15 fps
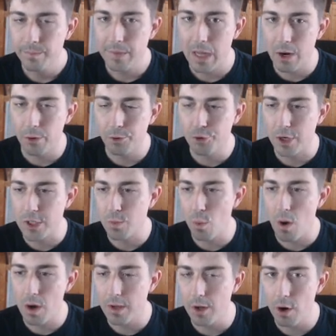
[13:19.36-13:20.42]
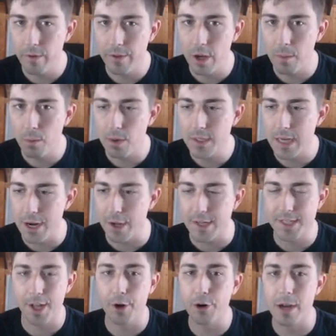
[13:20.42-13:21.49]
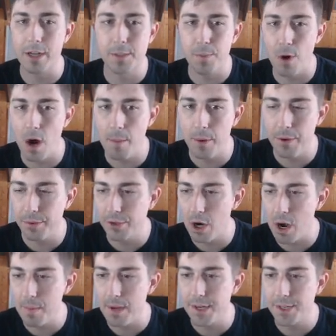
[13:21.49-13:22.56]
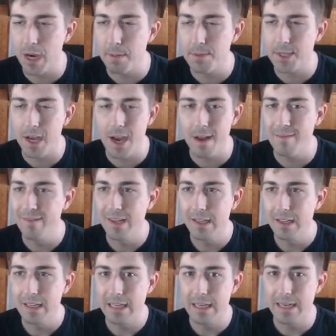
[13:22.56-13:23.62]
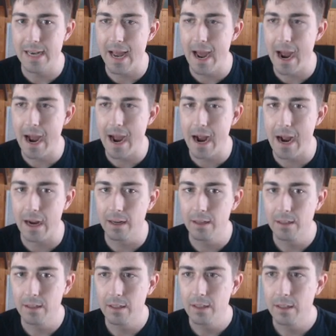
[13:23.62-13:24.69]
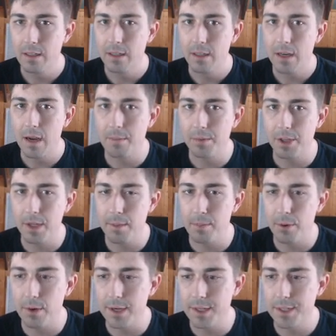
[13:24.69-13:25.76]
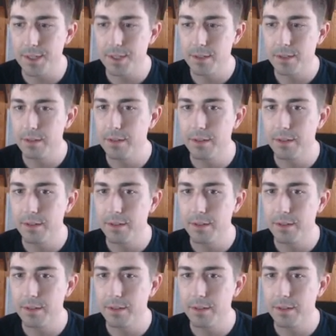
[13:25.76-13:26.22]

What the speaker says: I don't trust walking over there, boys. I know it's Scuttle Crab spawn, but with Cobby and topside, nah. I'm good, boys.